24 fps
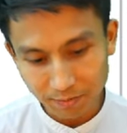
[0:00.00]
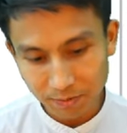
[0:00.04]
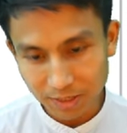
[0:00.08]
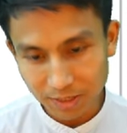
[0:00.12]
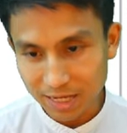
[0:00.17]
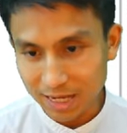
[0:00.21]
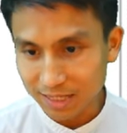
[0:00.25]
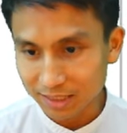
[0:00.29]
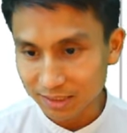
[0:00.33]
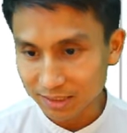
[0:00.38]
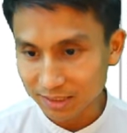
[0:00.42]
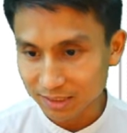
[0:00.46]

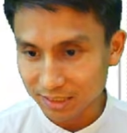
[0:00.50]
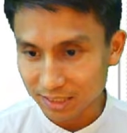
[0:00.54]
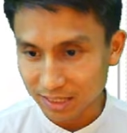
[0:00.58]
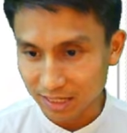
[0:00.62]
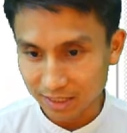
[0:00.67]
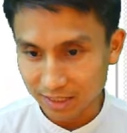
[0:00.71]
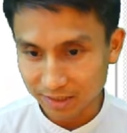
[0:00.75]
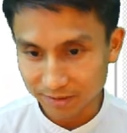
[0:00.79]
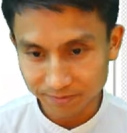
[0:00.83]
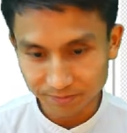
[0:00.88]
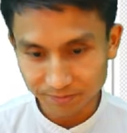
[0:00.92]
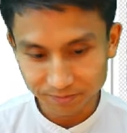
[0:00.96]
B and
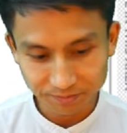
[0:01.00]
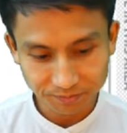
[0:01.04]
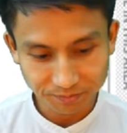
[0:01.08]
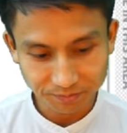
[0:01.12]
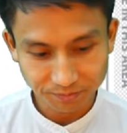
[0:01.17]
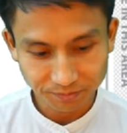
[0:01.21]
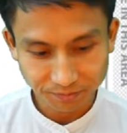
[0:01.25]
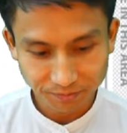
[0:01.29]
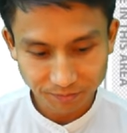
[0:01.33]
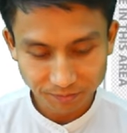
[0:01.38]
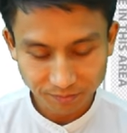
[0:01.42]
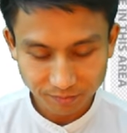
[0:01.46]
C
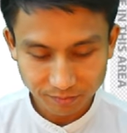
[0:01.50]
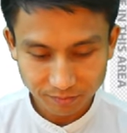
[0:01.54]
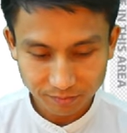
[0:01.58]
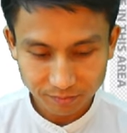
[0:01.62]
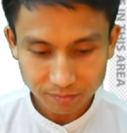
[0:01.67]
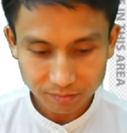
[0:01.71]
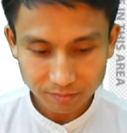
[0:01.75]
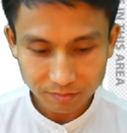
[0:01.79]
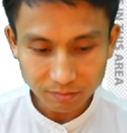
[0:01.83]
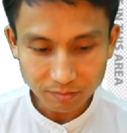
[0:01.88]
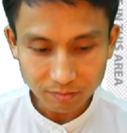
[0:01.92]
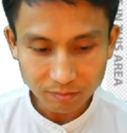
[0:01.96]

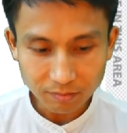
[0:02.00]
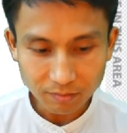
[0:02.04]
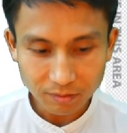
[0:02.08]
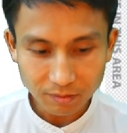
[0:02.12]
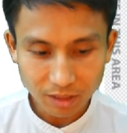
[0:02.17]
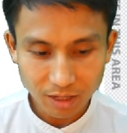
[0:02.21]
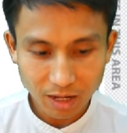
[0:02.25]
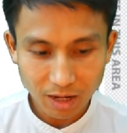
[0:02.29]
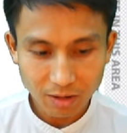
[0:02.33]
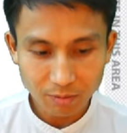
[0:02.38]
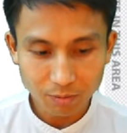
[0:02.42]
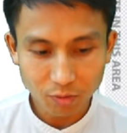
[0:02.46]

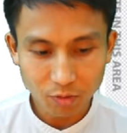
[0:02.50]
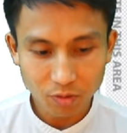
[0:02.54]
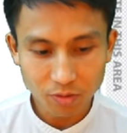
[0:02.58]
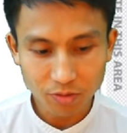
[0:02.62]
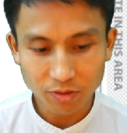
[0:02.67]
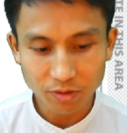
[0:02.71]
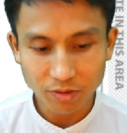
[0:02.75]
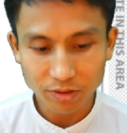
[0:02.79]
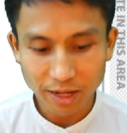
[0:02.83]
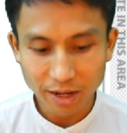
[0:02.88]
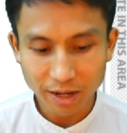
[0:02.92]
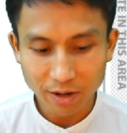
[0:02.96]
are both
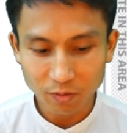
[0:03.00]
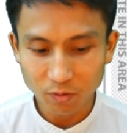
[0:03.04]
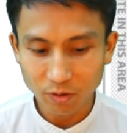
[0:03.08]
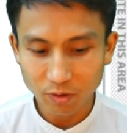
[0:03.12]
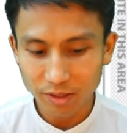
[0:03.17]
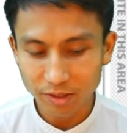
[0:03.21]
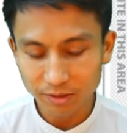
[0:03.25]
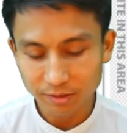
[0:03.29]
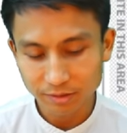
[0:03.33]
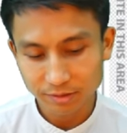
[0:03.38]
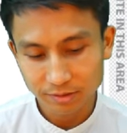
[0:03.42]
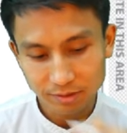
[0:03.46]
on
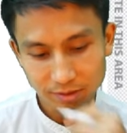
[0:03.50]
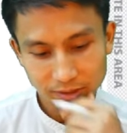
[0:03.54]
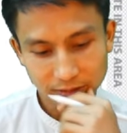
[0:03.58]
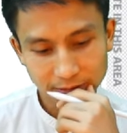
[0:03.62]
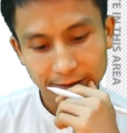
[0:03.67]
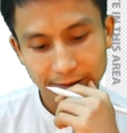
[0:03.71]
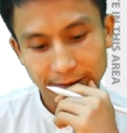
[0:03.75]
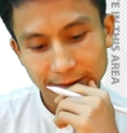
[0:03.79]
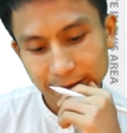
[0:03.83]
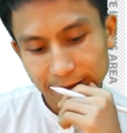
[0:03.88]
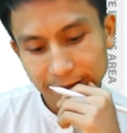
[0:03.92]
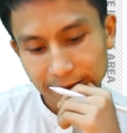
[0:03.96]
L1.
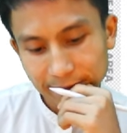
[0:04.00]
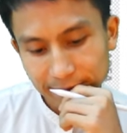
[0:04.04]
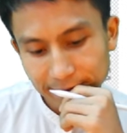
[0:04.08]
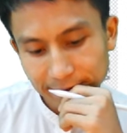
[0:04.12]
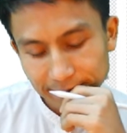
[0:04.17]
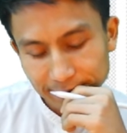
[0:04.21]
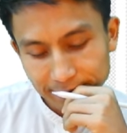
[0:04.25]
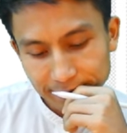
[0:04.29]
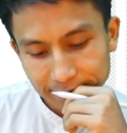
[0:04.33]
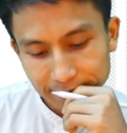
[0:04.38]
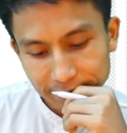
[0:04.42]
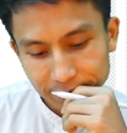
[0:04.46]

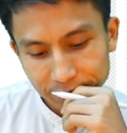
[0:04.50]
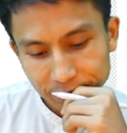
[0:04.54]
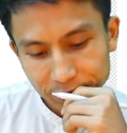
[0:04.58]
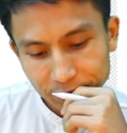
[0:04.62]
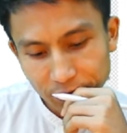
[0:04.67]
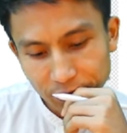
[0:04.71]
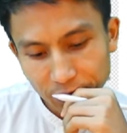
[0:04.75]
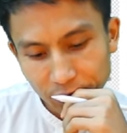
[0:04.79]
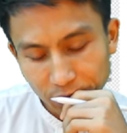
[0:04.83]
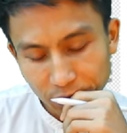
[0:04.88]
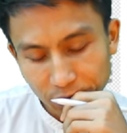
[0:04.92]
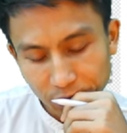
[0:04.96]

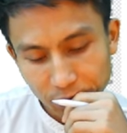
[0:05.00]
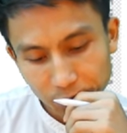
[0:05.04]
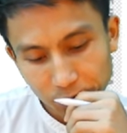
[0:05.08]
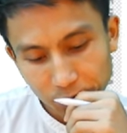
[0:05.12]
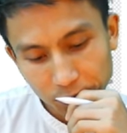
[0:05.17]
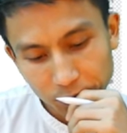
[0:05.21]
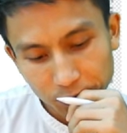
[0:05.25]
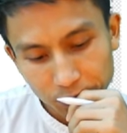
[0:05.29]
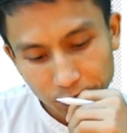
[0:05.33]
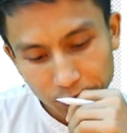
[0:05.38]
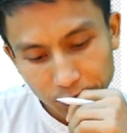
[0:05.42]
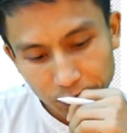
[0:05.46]
So
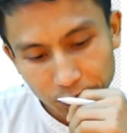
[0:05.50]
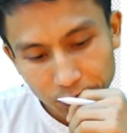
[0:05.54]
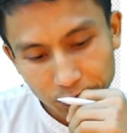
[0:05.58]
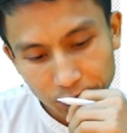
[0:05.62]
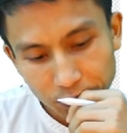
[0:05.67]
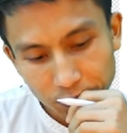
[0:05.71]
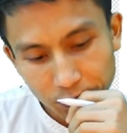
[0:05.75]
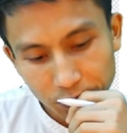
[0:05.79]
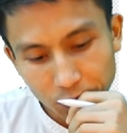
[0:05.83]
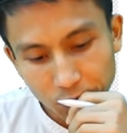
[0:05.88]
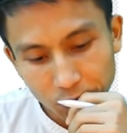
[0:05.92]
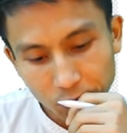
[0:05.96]

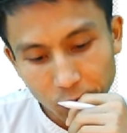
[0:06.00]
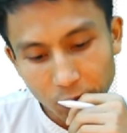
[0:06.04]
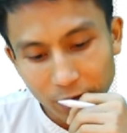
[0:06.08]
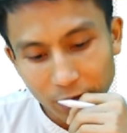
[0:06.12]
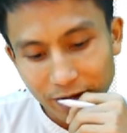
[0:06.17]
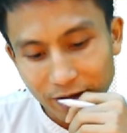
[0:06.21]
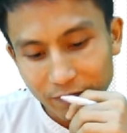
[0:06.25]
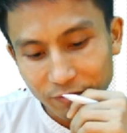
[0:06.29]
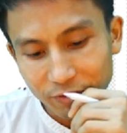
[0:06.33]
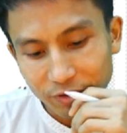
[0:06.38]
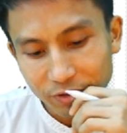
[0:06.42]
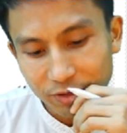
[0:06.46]

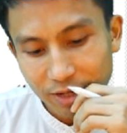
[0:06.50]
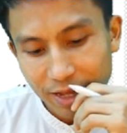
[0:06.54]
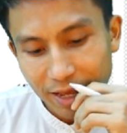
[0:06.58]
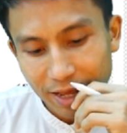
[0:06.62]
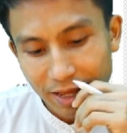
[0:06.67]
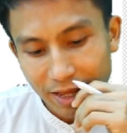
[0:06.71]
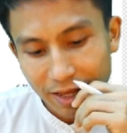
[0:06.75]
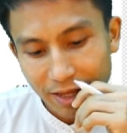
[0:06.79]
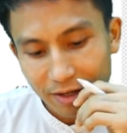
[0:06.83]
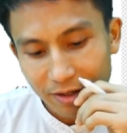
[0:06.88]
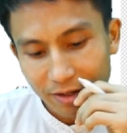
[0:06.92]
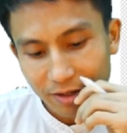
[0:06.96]
whatever
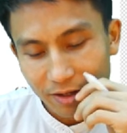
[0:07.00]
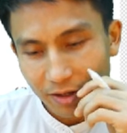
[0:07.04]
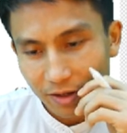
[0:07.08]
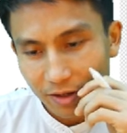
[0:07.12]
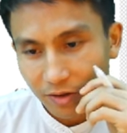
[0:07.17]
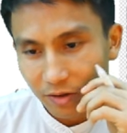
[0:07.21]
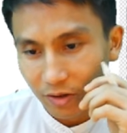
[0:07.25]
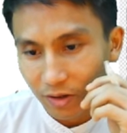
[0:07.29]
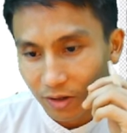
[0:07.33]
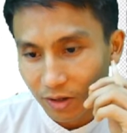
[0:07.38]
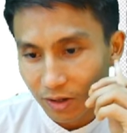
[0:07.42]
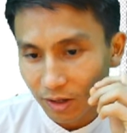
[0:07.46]
their
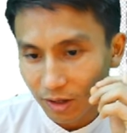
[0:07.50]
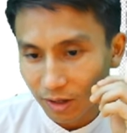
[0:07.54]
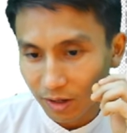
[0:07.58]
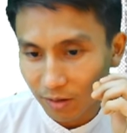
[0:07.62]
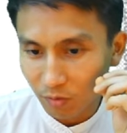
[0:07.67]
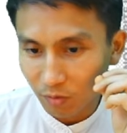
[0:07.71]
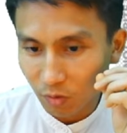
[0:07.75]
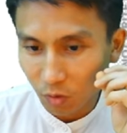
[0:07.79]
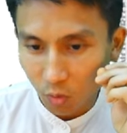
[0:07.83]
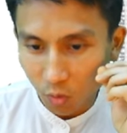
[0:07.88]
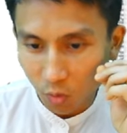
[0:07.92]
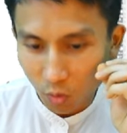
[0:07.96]

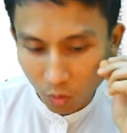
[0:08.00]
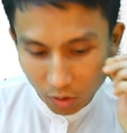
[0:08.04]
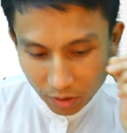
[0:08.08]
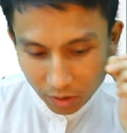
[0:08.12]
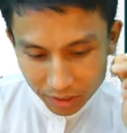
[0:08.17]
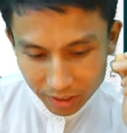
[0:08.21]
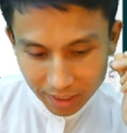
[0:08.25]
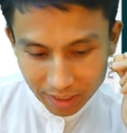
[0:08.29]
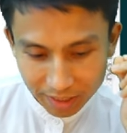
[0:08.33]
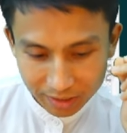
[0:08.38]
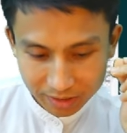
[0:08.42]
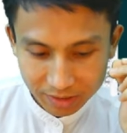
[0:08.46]

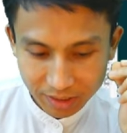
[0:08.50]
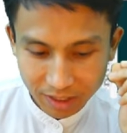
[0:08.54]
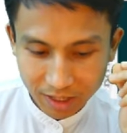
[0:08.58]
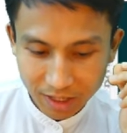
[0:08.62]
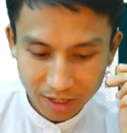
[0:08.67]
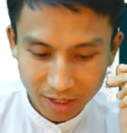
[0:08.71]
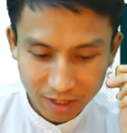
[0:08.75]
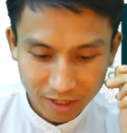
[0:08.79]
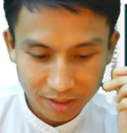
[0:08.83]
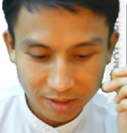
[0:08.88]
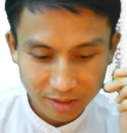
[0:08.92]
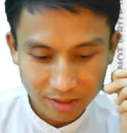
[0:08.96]
coordinates
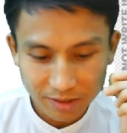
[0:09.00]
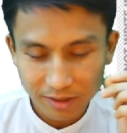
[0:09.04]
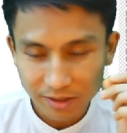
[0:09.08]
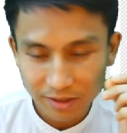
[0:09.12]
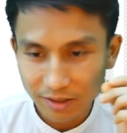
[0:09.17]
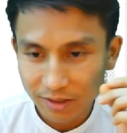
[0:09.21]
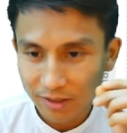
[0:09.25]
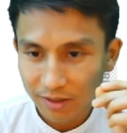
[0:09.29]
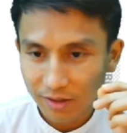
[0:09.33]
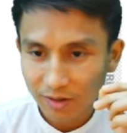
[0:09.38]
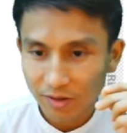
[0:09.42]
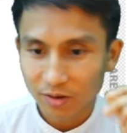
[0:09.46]
are,
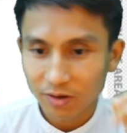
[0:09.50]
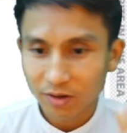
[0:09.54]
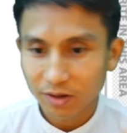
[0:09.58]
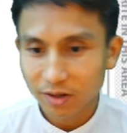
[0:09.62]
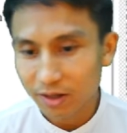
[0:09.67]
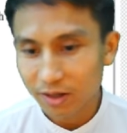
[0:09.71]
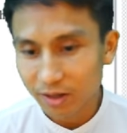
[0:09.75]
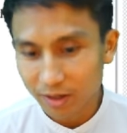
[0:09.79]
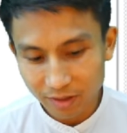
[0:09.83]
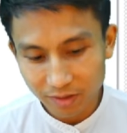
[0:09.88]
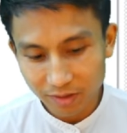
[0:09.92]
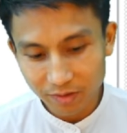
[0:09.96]

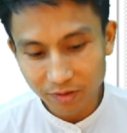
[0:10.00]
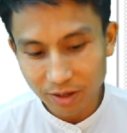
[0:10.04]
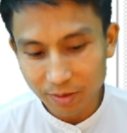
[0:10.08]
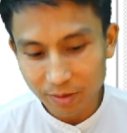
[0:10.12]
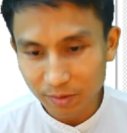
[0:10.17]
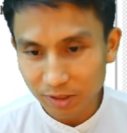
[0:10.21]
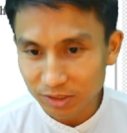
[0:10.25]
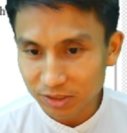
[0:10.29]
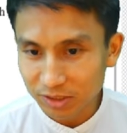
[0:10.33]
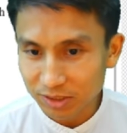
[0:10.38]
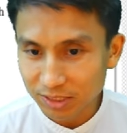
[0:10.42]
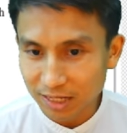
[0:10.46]
they
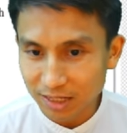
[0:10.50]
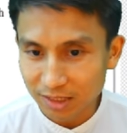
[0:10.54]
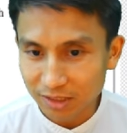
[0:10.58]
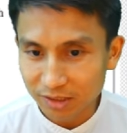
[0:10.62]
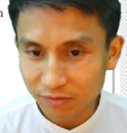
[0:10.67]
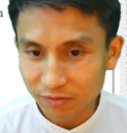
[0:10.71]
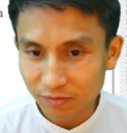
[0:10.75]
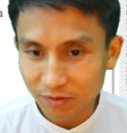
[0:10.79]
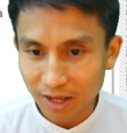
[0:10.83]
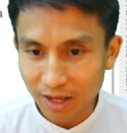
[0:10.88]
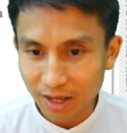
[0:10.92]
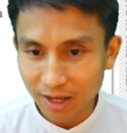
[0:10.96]
must
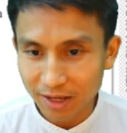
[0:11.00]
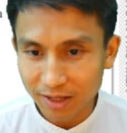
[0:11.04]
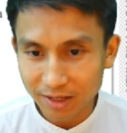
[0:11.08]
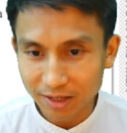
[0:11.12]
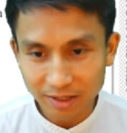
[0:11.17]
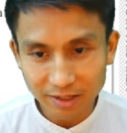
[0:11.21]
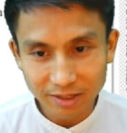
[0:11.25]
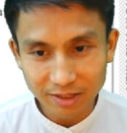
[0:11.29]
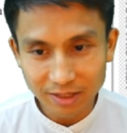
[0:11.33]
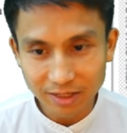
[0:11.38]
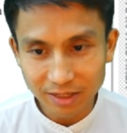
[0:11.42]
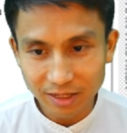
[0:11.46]
satisfy
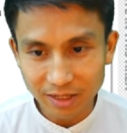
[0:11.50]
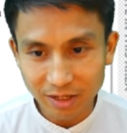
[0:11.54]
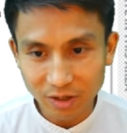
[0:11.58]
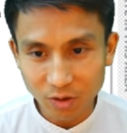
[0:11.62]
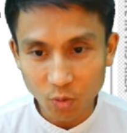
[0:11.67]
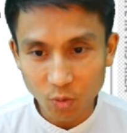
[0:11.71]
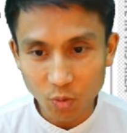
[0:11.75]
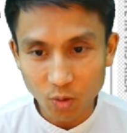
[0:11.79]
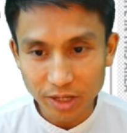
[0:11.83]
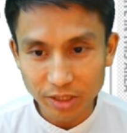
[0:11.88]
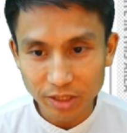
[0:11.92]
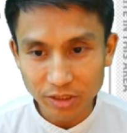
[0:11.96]
the
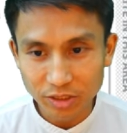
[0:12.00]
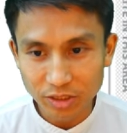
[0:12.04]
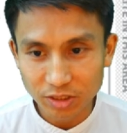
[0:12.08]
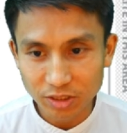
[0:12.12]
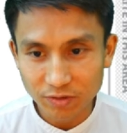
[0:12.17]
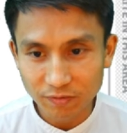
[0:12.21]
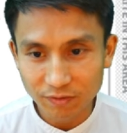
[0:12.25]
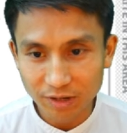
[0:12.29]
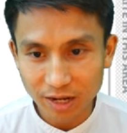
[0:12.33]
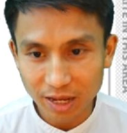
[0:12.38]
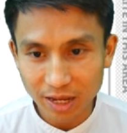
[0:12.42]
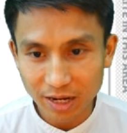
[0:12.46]
equation
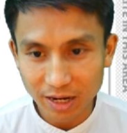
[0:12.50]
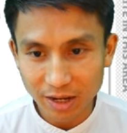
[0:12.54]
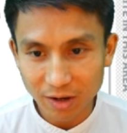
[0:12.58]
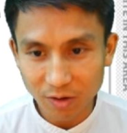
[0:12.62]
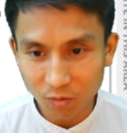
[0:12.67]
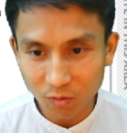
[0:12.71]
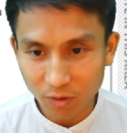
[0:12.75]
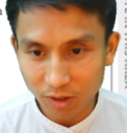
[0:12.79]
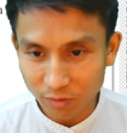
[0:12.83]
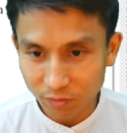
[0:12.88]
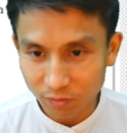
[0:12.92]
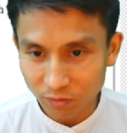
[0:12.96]
of line
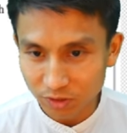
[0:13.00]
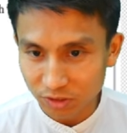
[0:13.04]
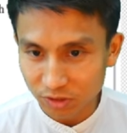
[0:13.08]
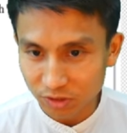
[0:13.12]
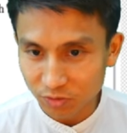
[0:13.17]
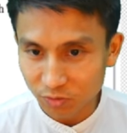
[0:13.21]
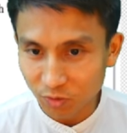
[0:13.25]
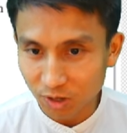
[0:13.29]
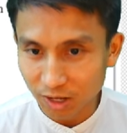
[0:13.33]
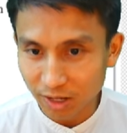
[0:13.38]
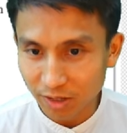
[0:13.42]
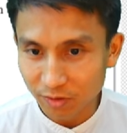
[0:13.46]
L1, which
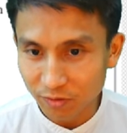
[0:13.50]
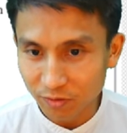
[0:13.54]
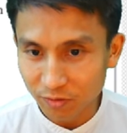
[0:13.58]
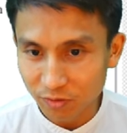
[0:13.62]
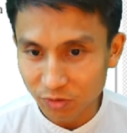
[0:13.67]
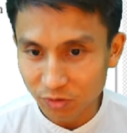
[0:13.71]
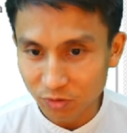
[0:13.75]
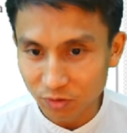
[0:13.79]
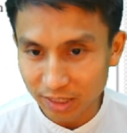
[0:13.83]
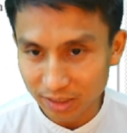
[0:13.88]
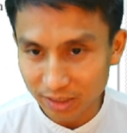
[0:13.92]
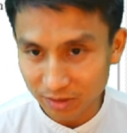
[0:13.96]
is y equals
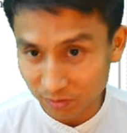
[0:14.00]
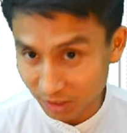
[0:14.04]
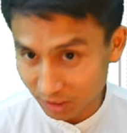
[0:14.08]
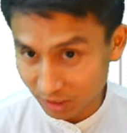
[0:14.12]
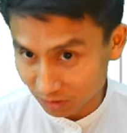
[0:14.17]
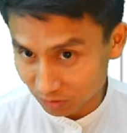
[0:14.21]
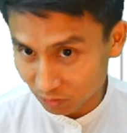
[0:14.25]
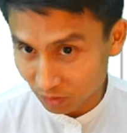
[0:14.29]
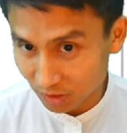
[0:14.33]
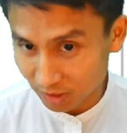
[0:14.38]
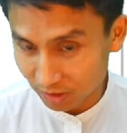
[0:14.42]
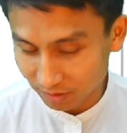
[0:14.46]
to x
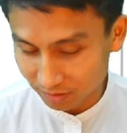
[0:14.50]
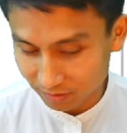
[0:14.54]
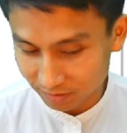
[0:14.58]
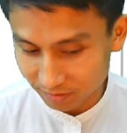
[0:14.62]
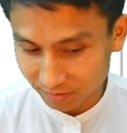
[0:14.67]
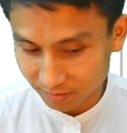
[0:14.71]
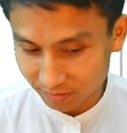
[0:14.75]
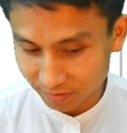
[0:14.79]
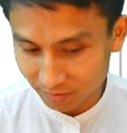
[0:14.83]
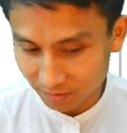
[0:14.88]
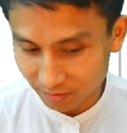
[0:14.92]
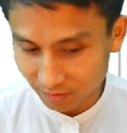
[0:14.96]
minus 1,
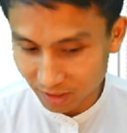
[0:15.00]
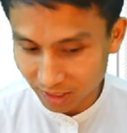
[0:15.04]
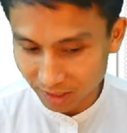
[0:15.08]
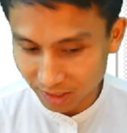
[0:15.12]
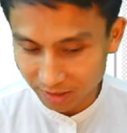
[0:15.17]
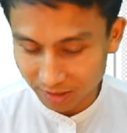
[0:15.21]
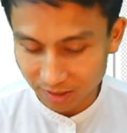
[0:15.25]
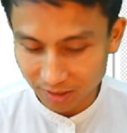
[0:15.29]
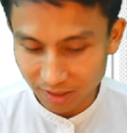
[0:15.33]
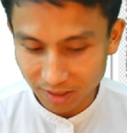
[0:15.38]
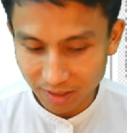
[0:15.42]
right?